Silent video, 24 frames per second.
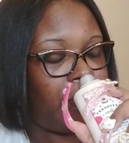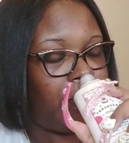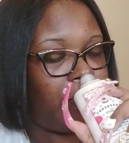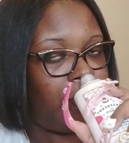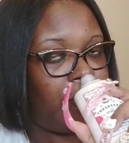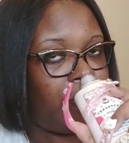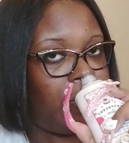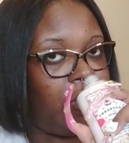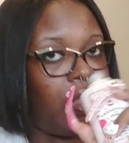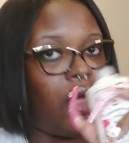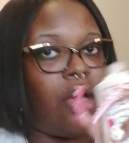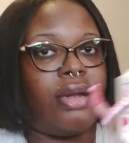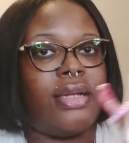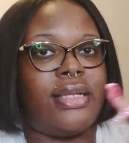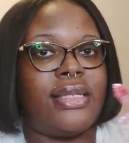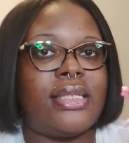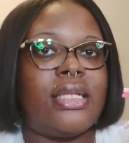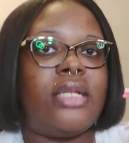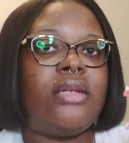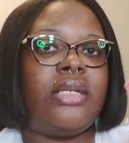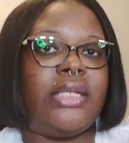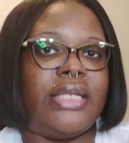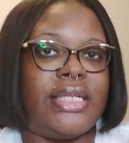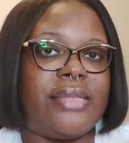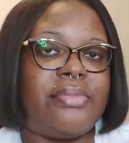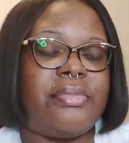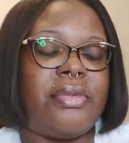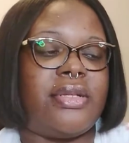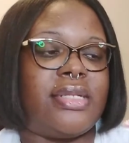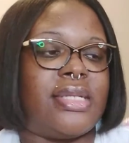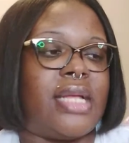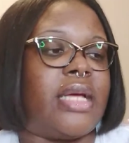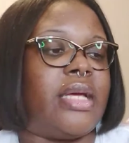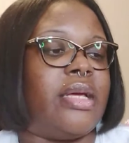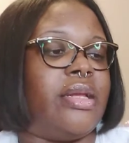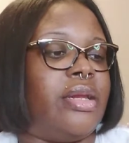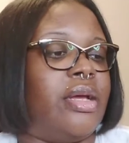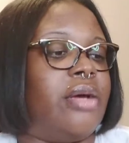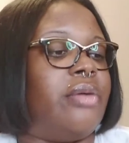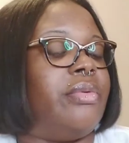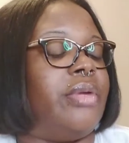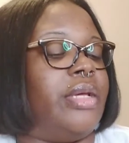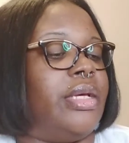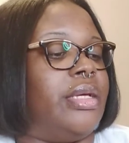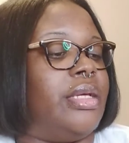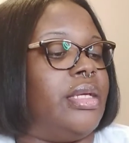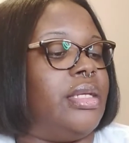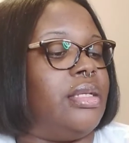Y'all, this literally smells like a
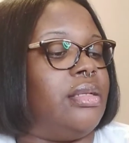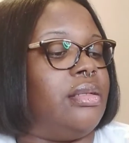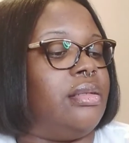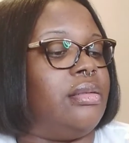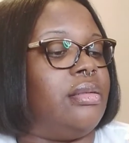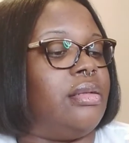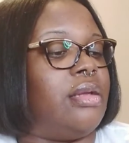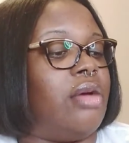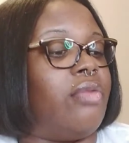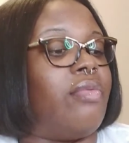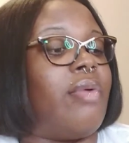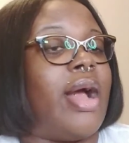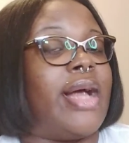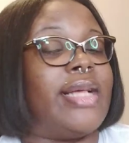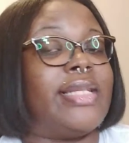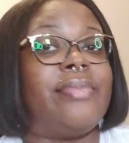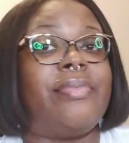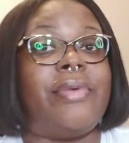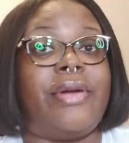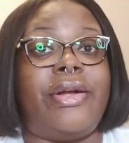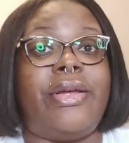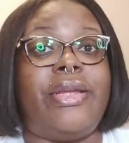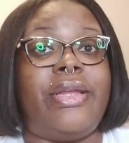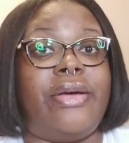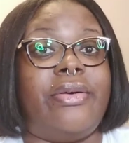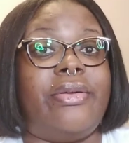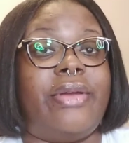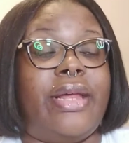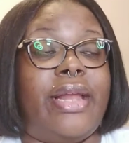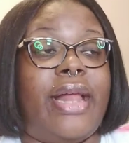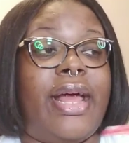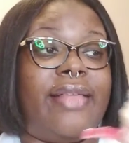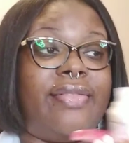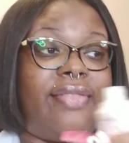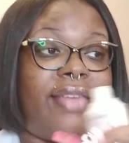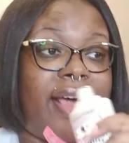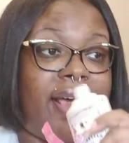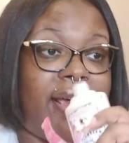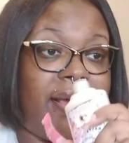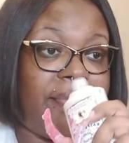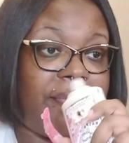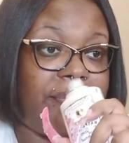donut. A raspberry donut at that.